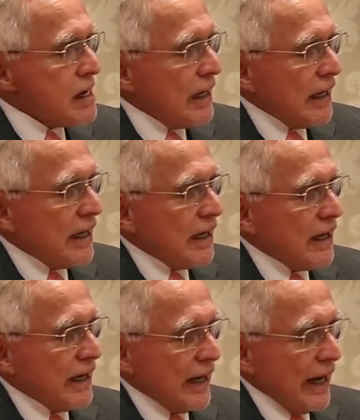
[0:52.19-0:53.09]

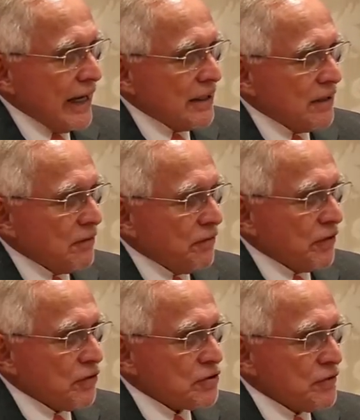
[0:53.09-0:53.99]
Uh, and uh,
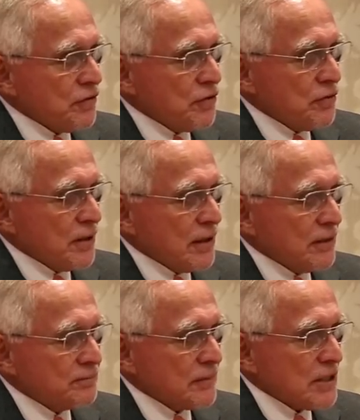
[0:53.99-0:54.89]
for those of you,
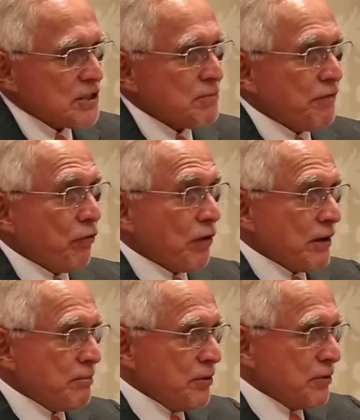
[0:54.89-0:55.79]
um, this is before
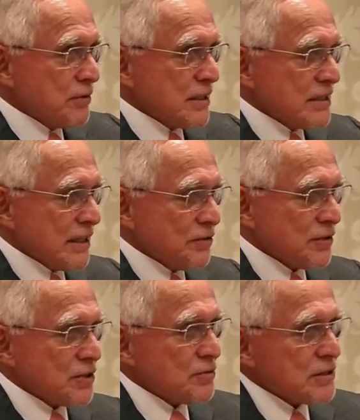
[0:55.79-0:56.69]
computers, etc.
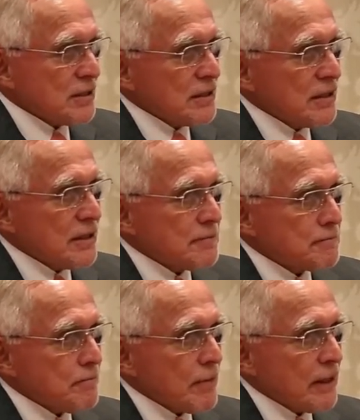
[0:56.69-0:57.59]
This was in the
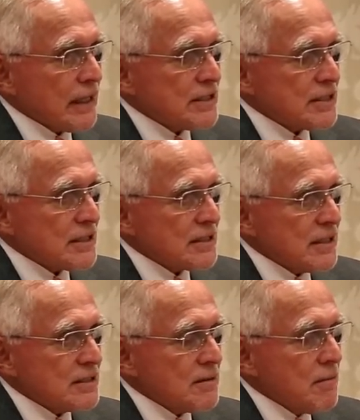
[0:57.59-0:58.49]
um, late
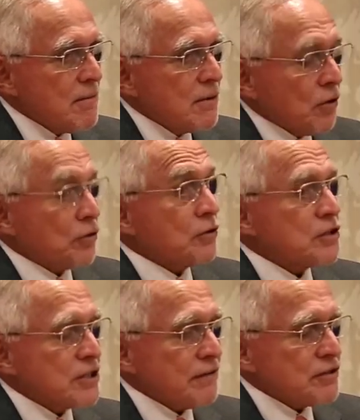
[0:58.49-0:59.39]
'60s, or early
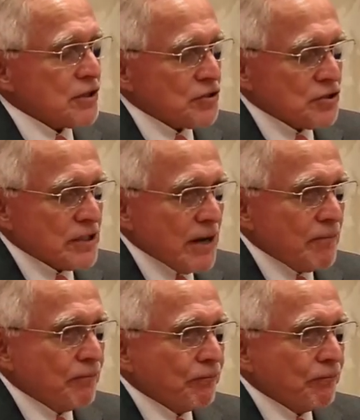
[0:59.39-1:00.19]
70s, I should say,